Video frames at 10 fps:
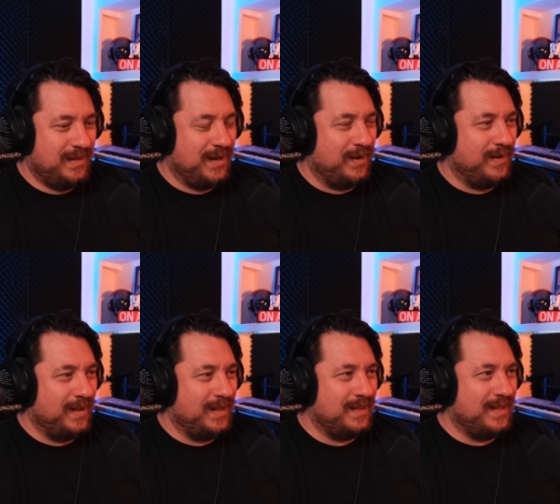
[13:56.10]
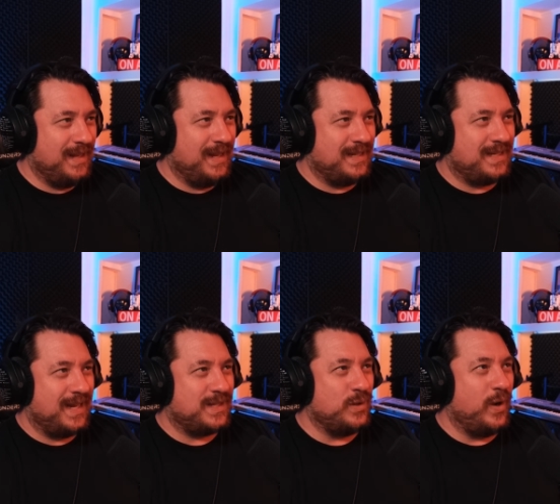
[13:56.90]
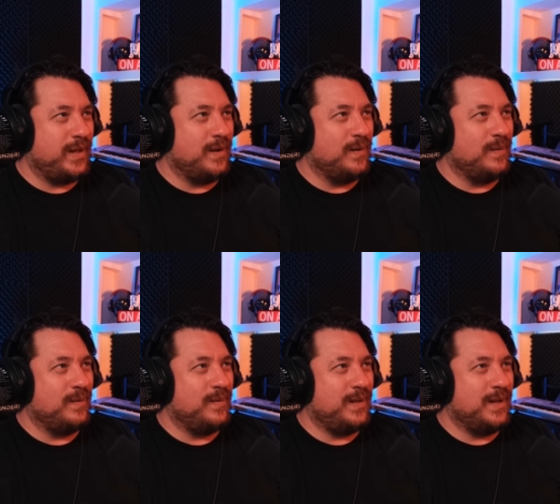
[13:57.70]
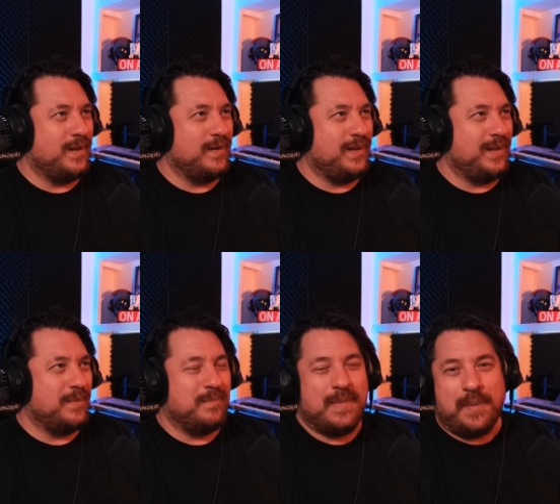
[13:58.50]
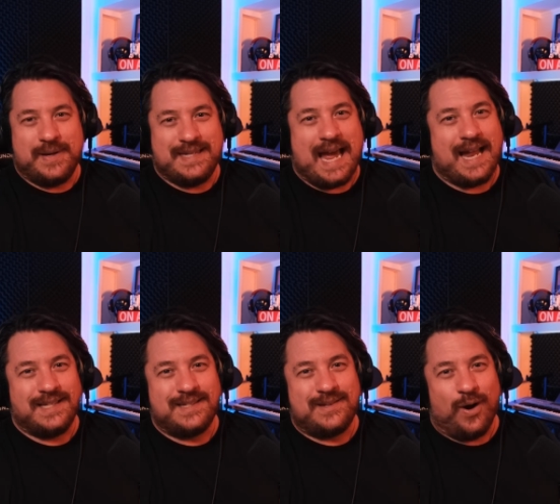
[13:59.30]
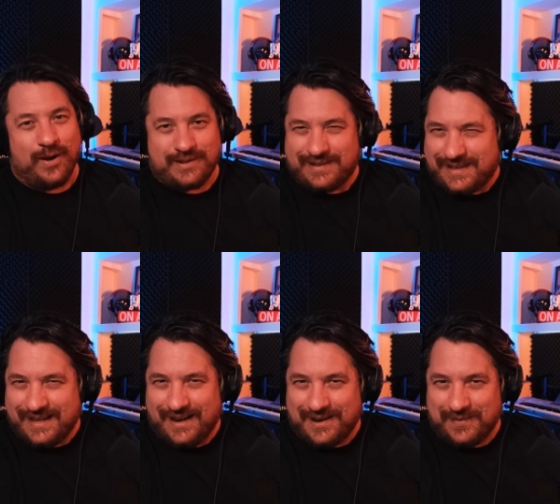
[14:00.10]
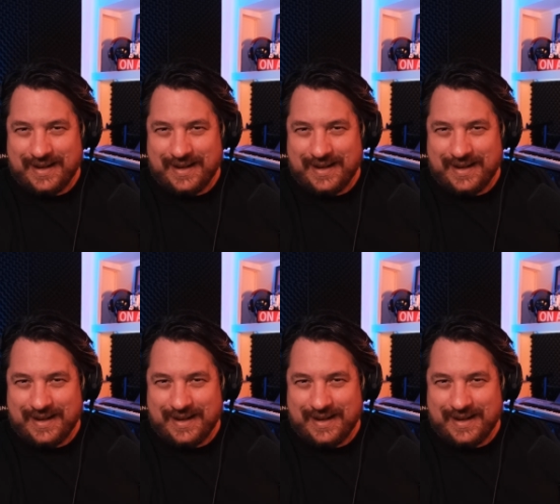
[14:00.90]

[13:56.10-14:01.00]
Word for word: you know, it's it's not your your your mum and dad's goth. You know